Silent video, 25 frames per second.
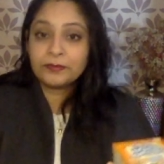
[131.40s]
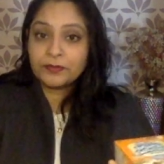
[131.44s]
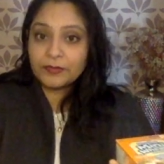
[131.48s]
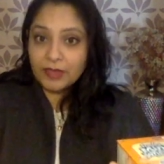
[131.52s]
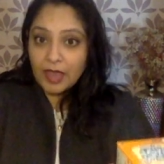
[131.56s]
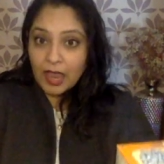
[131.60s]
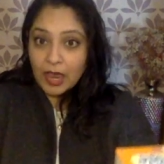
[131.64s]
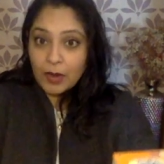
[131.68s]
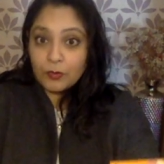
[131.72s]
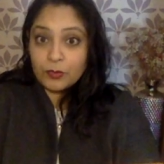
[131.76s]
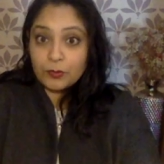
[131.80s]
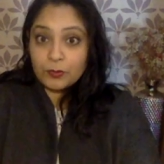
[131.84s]

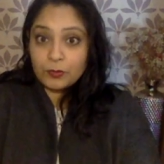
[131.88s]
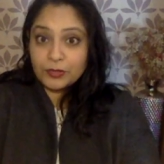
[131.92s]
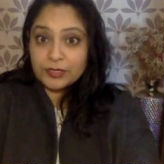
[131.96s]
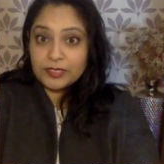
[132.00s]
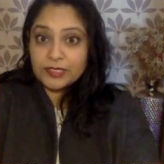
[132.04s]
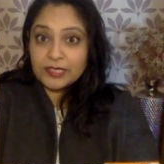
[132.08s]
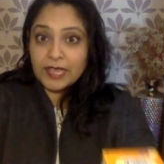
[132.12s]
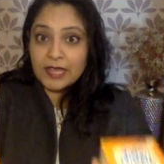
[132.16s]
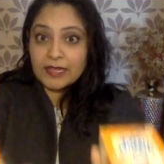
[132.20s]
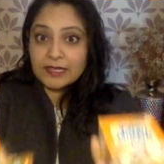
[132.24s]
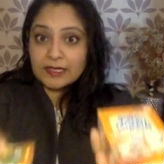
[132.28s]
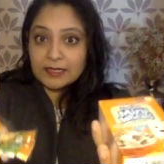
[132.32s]
I would
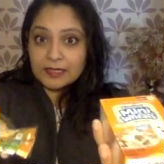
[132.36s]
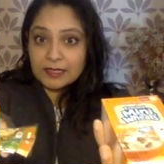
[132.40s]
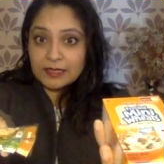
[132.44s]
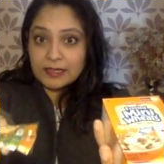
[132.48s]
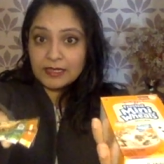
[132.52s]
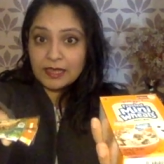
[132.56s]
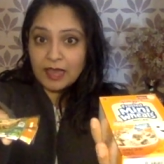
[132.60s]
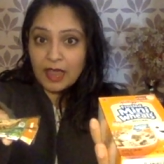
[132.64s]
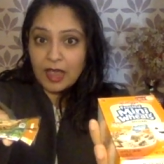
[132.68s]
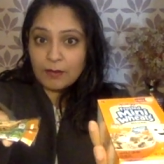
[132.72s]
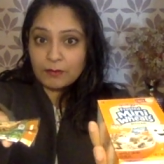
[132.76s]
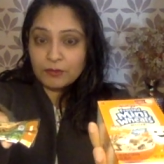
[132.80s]
present
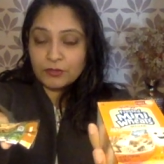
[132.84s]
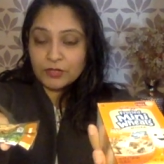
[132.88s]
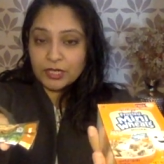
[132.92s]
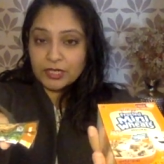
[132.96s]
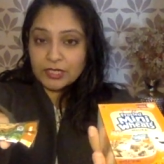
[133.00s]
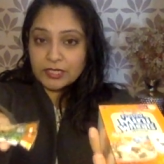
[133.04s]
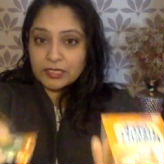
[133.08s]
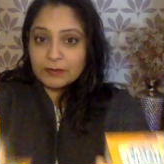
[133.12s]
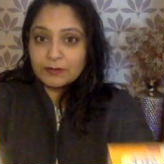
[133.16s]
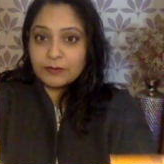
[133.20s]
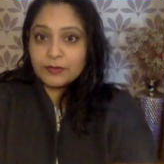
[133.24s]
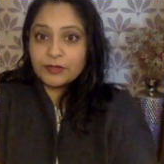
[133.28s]
the object
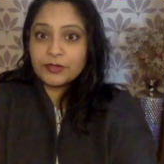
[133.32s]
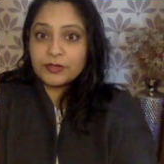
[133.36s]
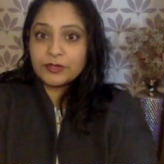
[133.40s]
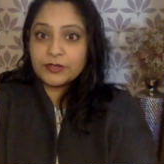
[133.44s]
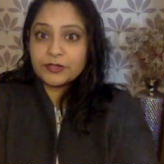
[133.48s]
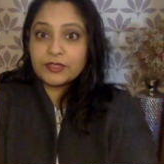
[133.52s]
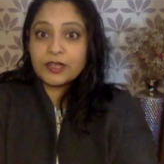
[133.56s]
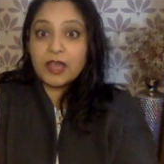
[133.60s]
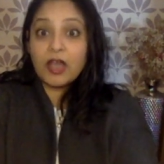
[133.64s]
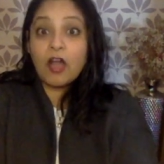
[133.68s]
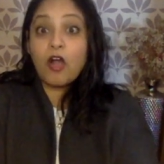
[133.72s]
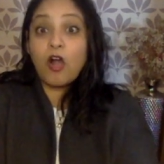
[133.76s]

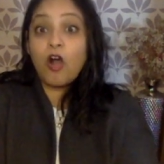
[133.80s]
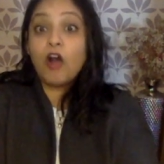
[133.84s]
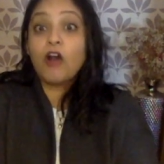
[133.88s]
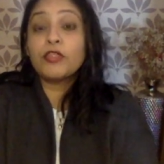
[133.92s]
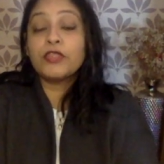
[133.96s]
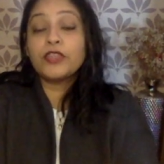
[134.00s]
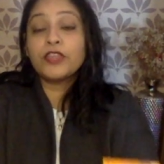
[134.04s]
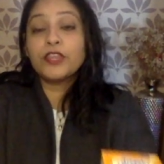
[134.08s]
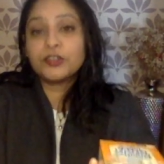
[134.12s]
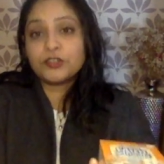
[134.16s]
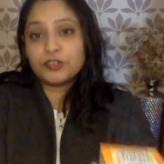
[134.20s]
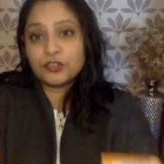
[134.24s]
symbols
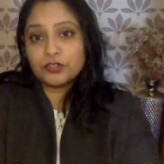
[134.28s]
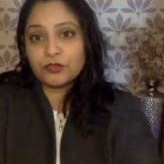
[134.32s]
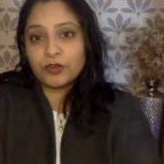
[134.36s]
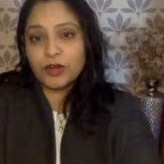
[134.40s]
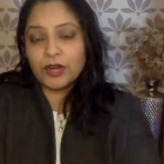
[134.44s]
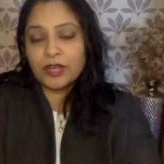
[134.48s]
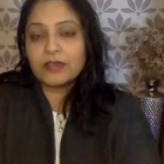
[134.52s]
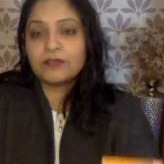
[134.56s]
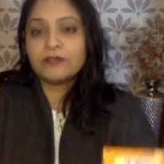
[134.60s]
on their tray.